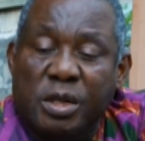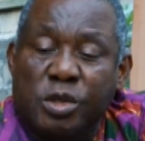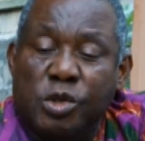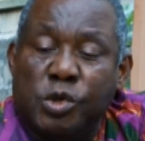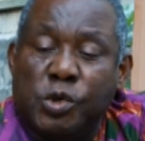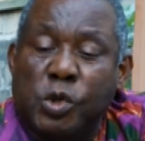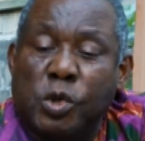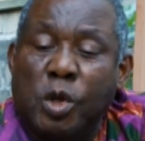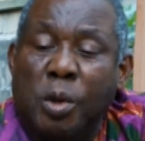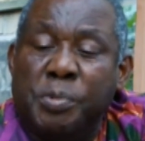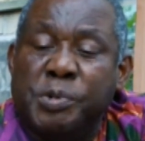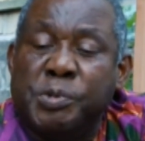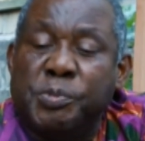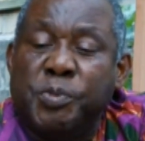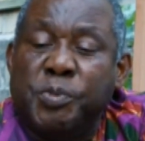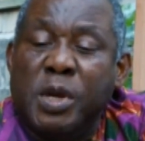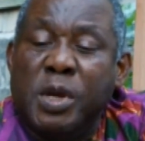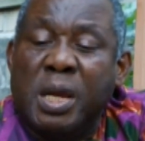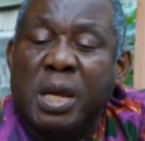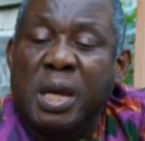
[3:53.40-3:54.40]
stop
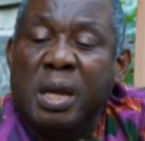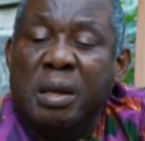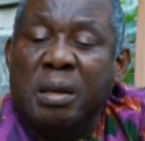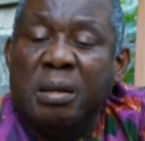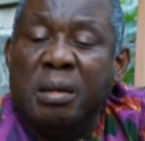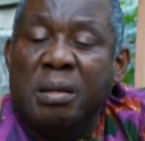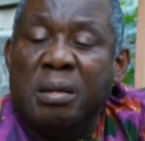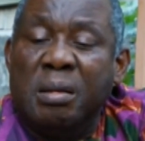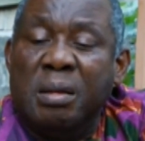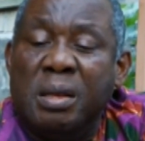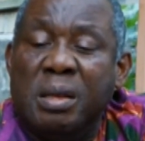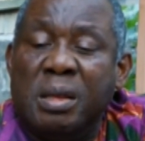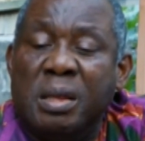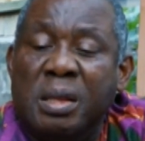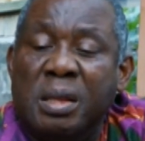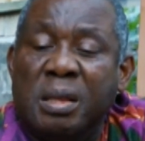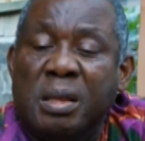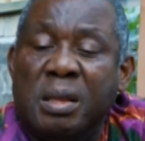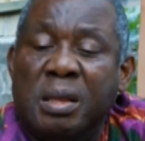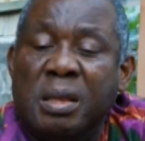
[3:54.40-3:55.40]
speaking
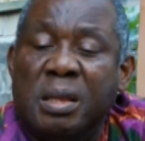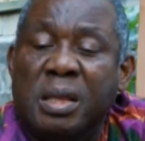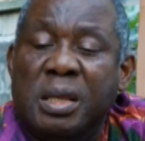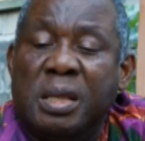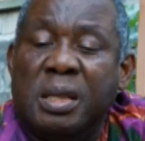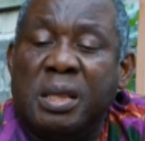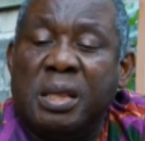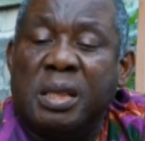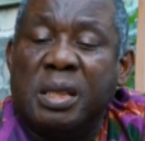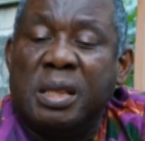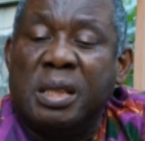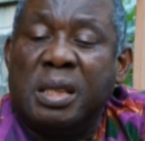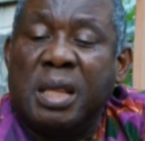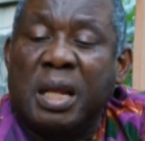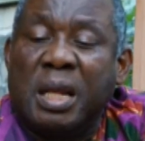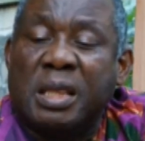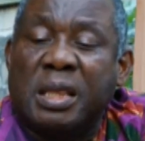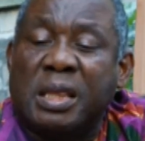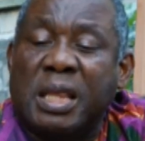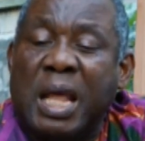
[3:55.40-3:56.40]

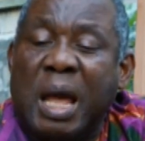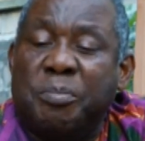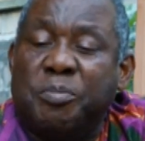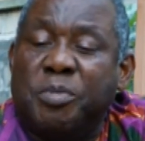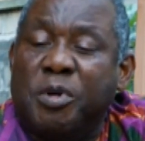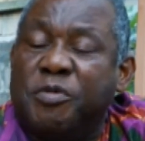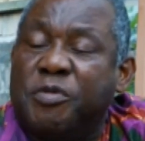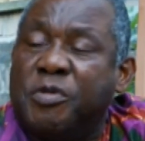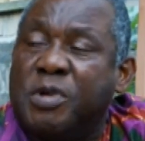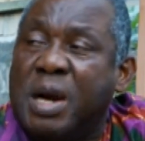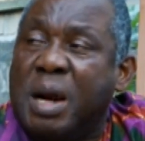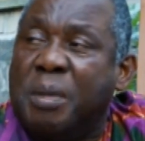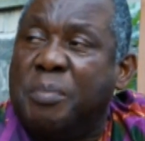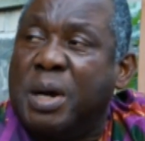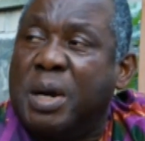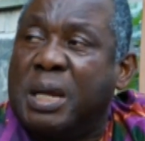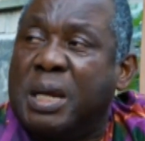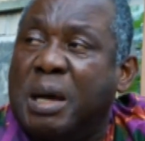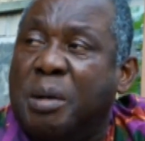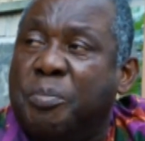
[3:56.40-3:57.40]
that type of
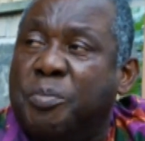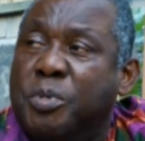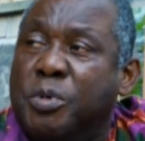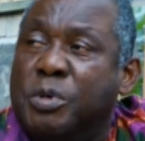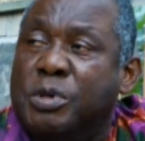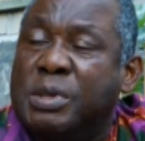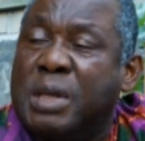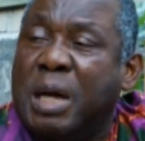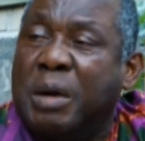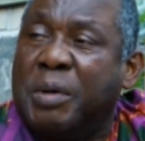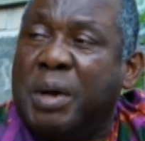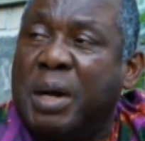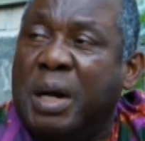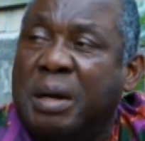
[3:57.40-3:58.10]
grammar that pulls down a